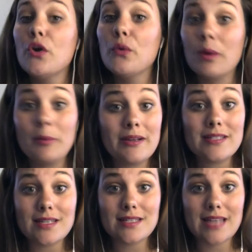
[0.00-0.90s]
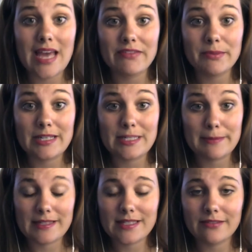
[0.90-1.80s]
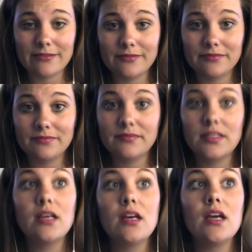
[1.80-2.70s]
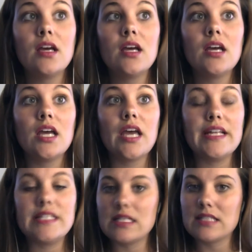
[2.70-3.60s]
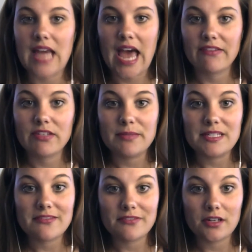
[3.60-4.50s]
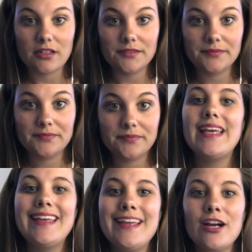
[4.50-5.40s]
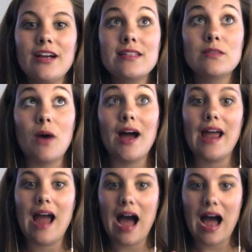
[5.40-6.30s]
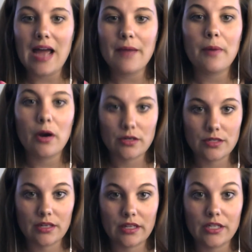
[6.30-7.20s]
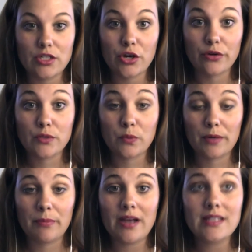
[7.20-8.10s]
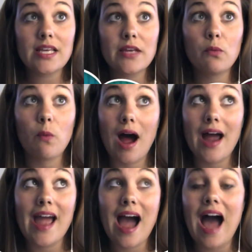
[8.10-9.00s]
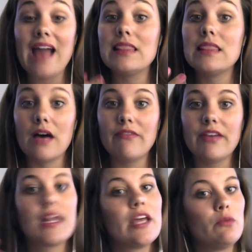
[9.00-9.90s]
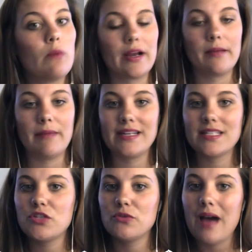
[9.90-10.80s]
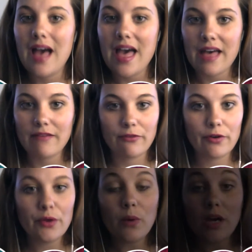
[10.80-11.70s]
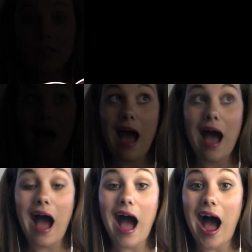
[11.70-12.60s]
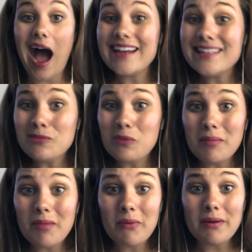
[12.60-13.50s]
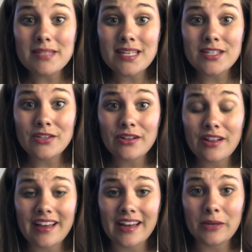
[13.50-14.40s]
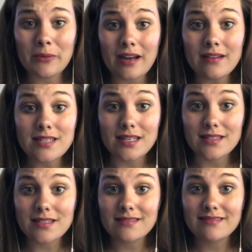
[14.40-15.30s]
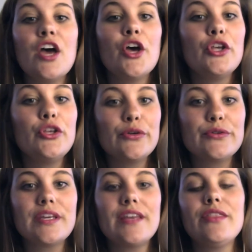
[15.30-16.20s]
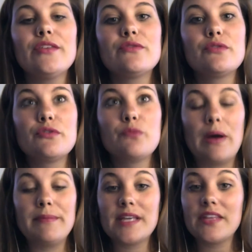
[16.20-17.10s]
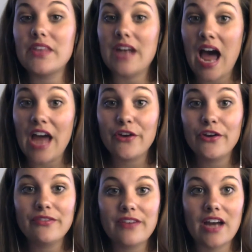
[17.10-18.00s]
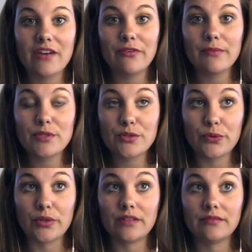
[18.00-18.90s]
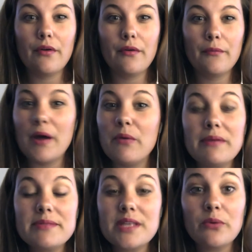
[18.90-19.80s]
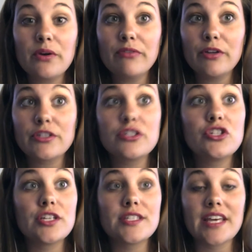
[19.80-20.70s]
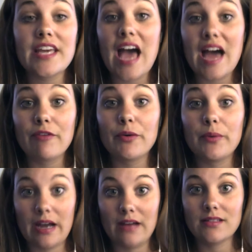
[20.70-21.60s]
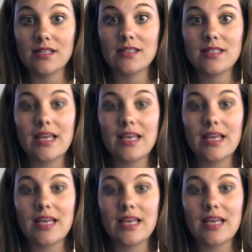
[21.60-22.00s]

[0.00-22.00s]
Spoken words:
WordPress doesn't have to be expensive. It doesn't have to be difficult. Here is why I personally chose WordPress and why I love it and recommend it to everyone. I didn't want my website to look like anyone else's. Using the website that I could have gotten from school, my website would have looked just like everyone else's.